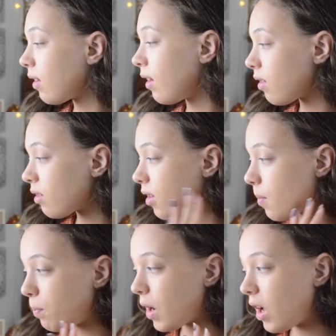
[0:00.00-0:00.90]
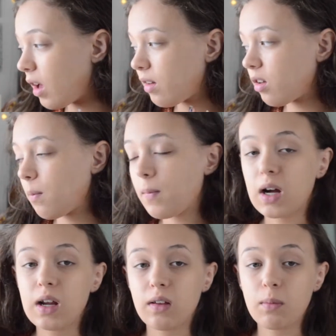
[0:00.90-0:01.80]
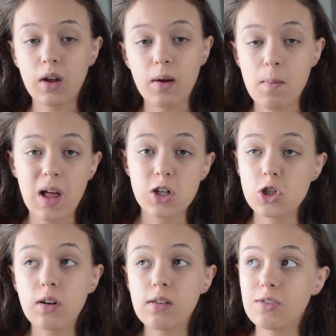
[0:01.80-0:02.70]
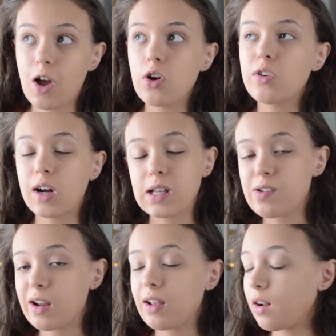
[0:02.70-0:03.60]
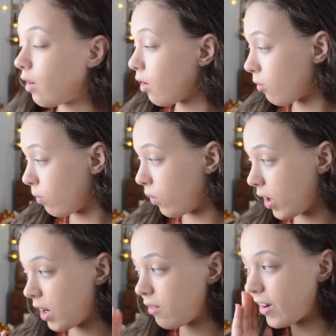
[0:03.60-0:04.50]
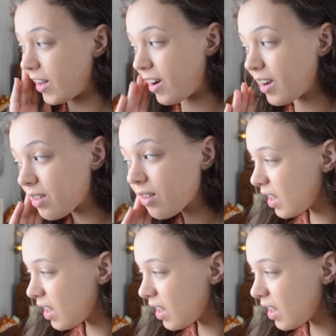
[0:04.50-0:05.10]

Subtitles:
It's blurred my complexion so nicely. It looks really, really nice.